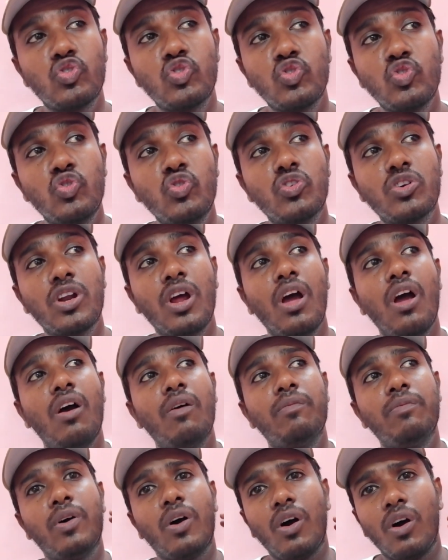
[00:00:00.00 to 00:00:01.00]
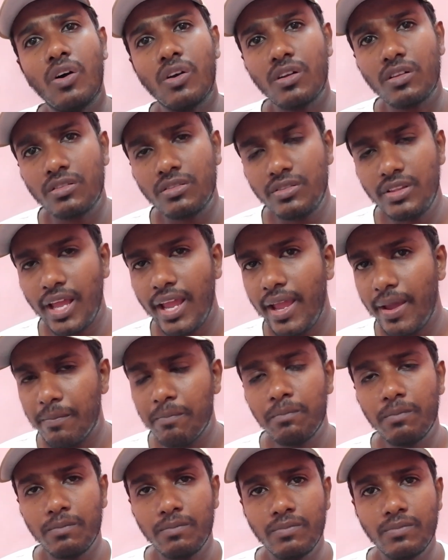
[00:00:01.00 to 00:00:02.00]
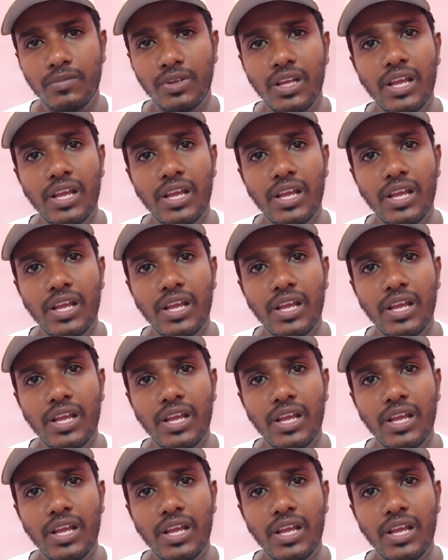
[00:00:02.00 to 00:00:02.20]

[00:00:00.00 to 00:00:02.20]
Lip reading: shoot for them?